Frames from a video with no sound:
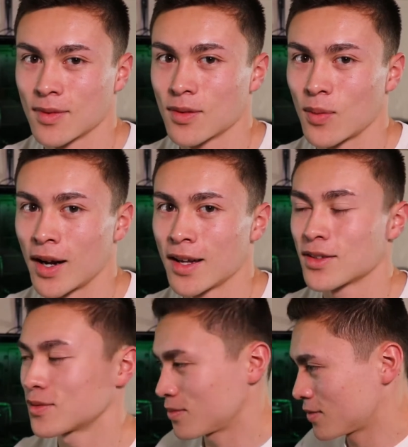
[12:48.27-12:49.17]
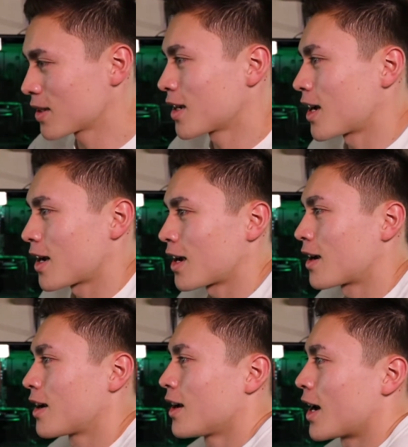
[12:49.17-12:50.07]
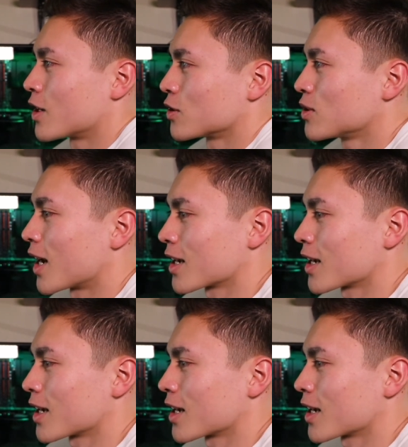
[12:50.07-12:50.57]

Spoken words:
Wyatt, I know you got